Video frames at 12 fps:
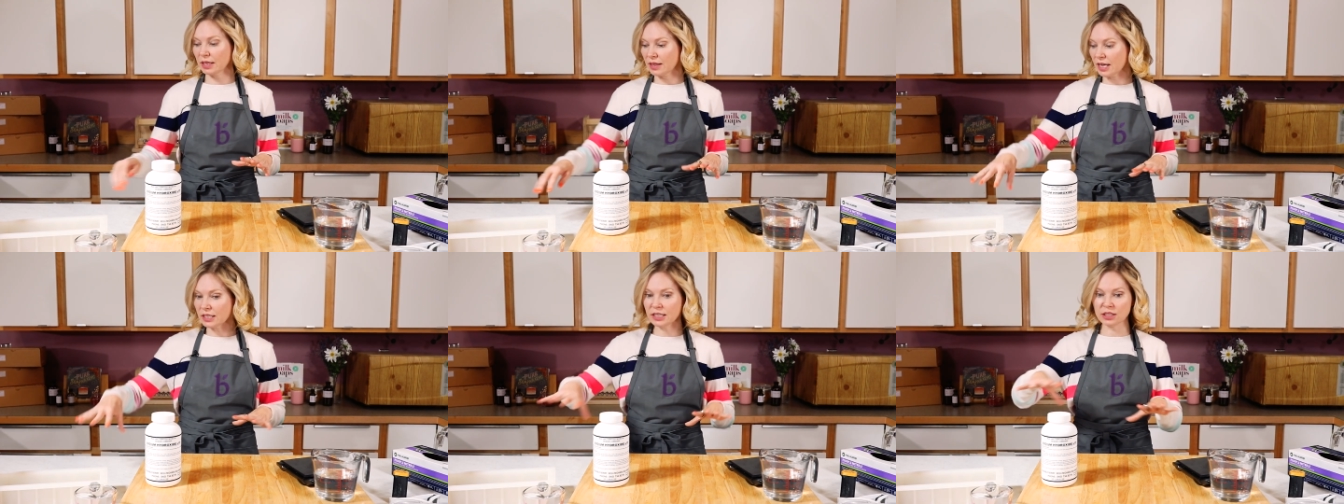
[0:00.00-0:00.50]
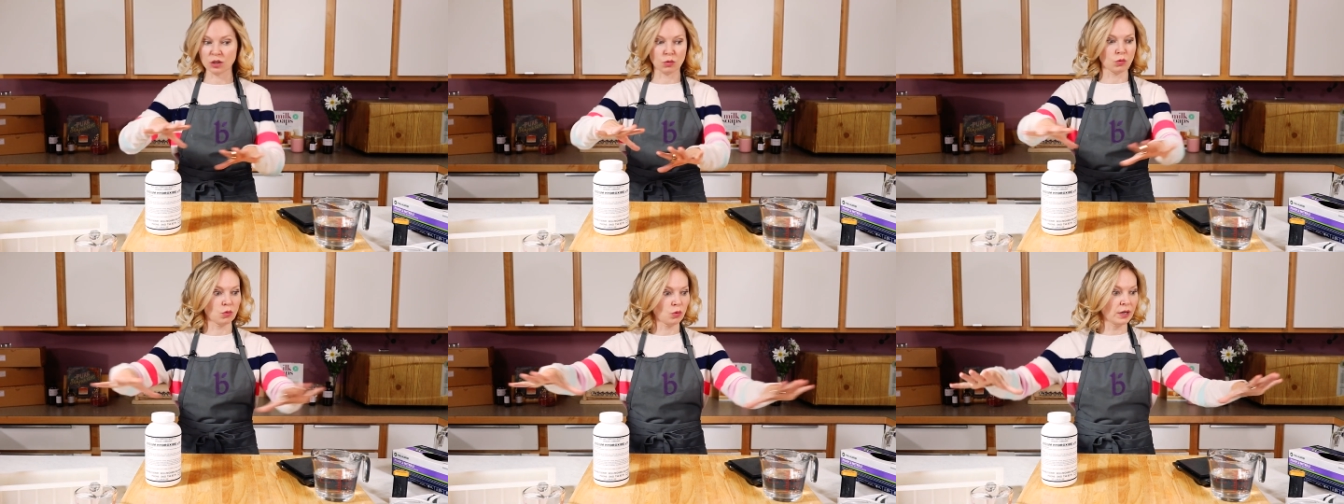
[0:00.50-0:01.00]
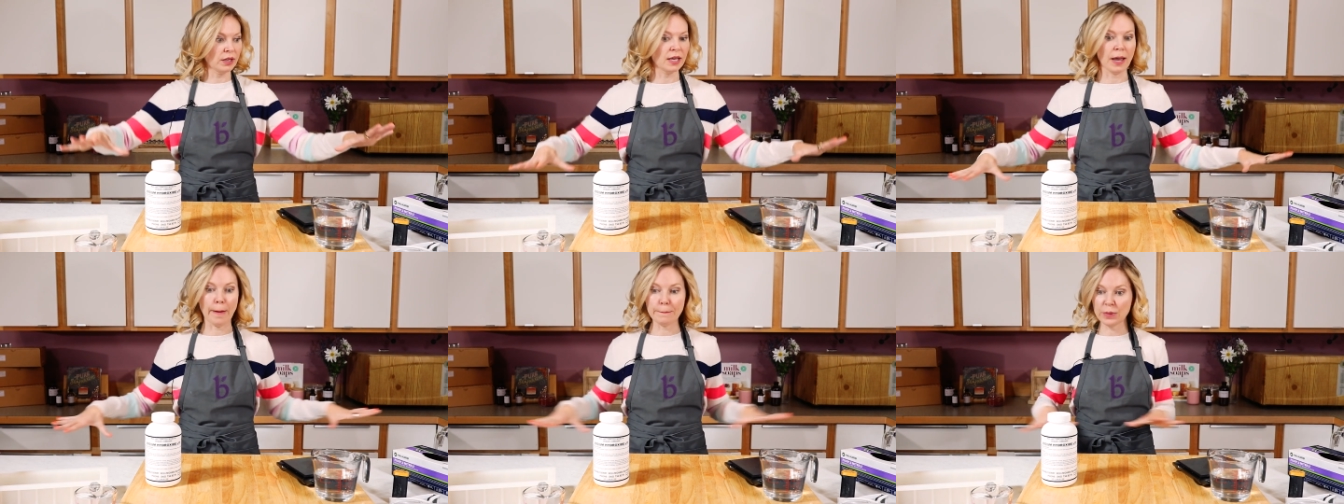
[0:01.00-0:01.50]
This is a
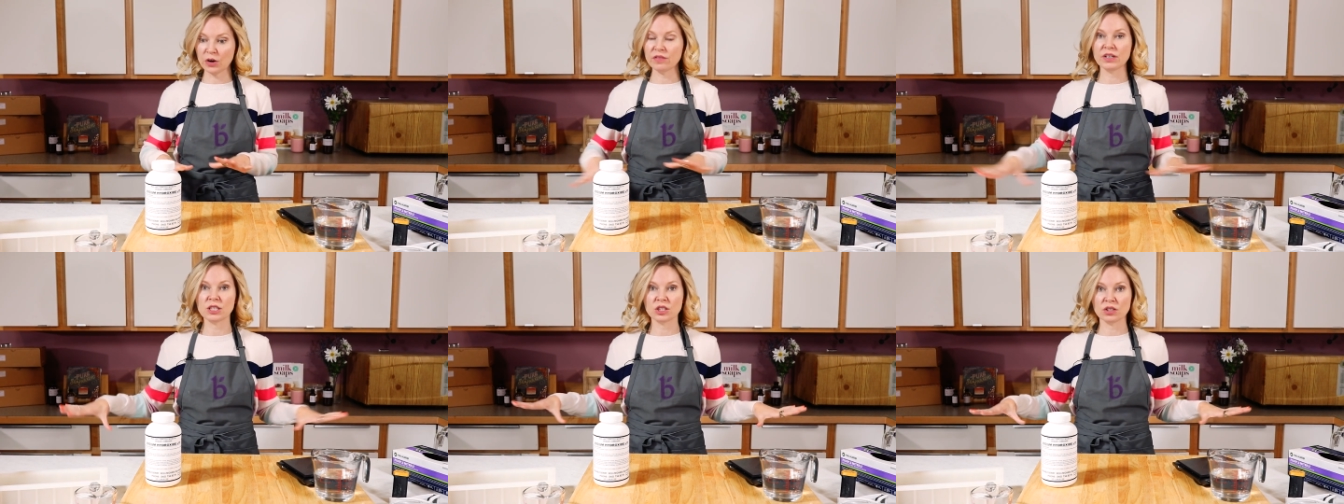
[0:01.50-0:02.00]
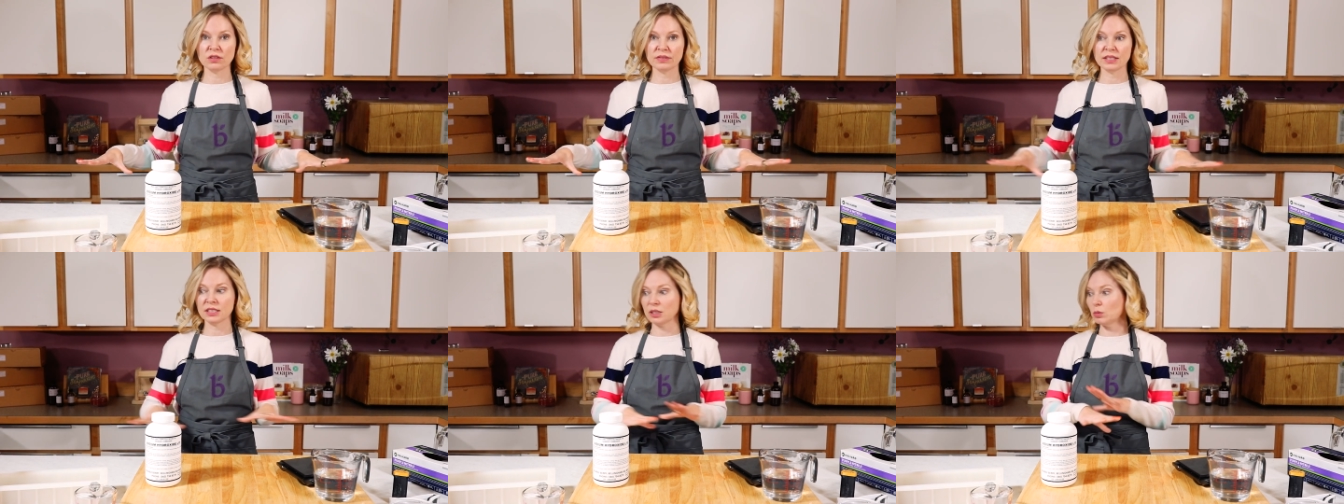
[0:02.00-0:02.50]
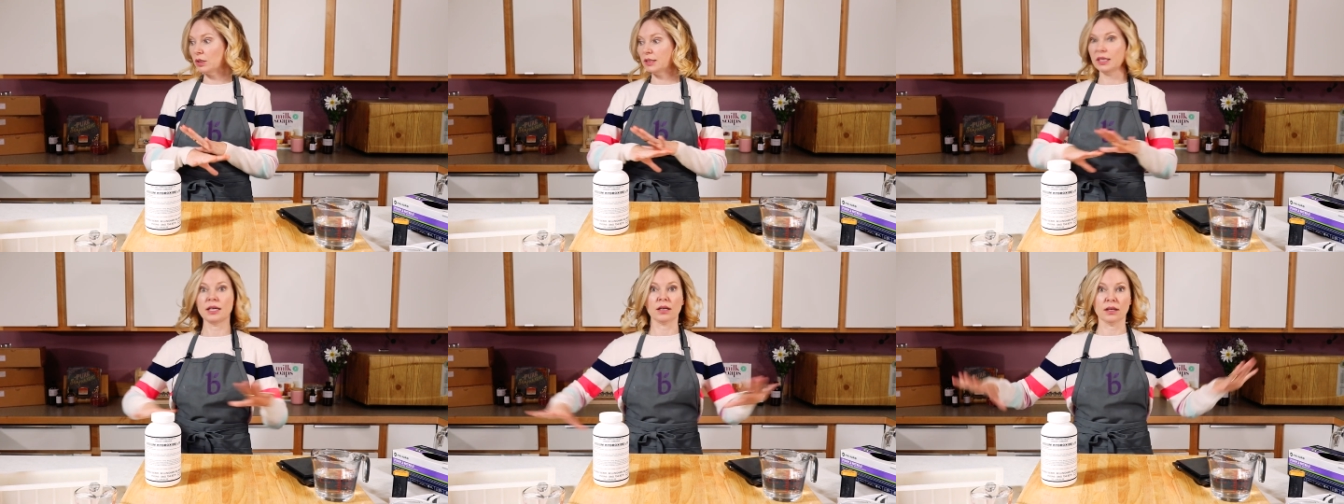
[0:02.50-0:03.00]
really impervious surface. It'll
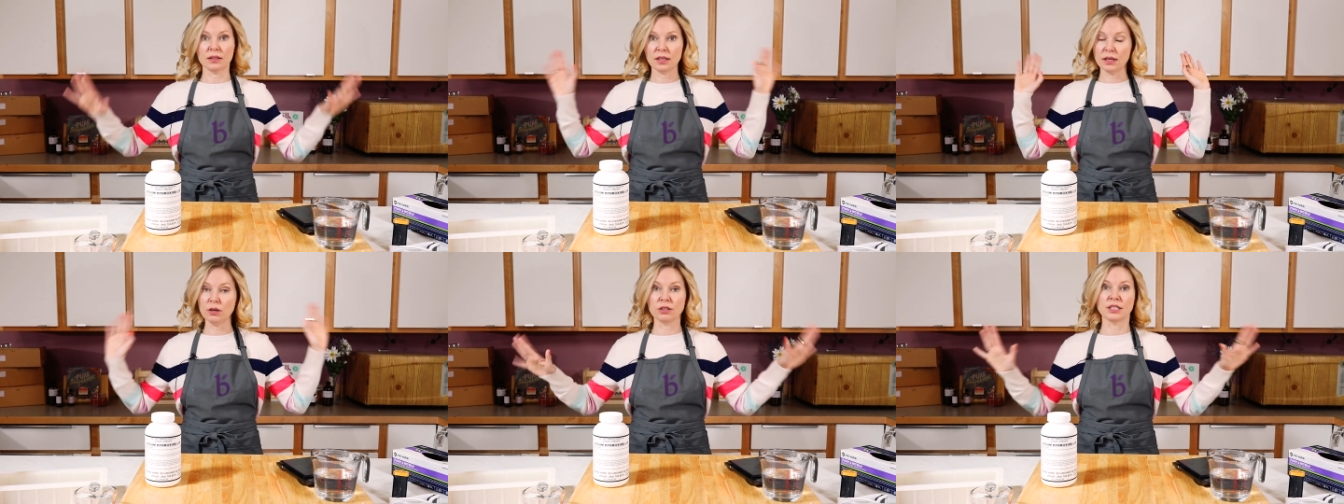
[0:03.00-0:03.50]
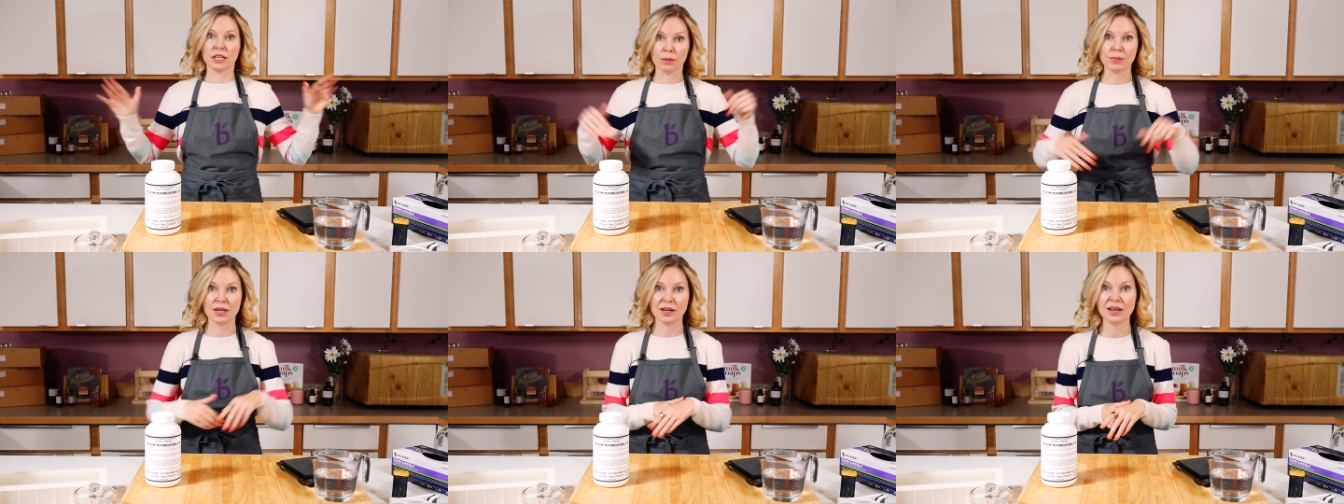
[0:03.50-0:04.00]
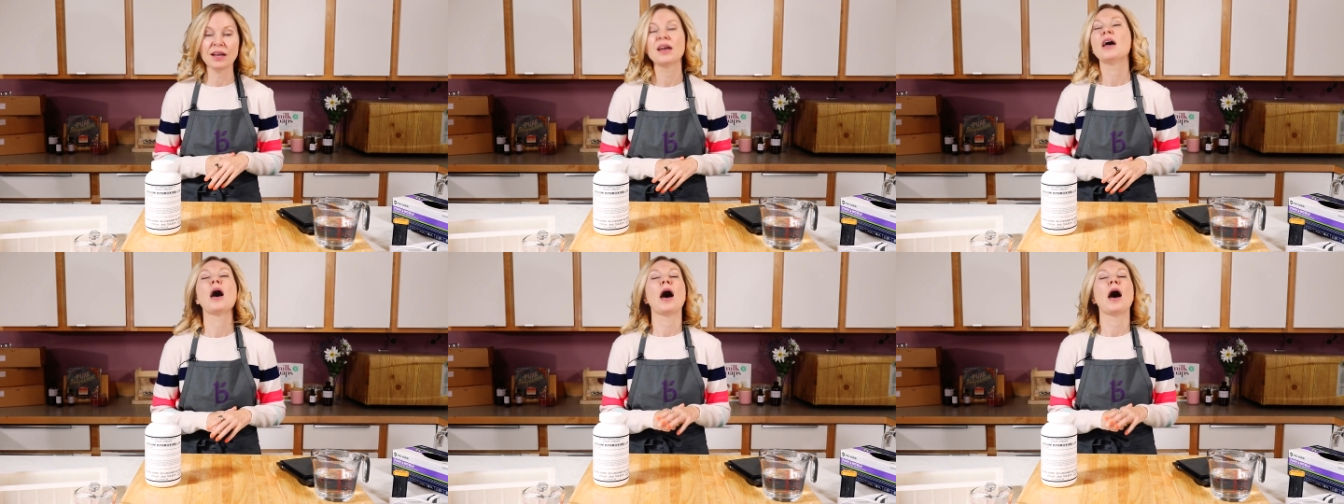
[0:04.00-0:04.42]
take a beating.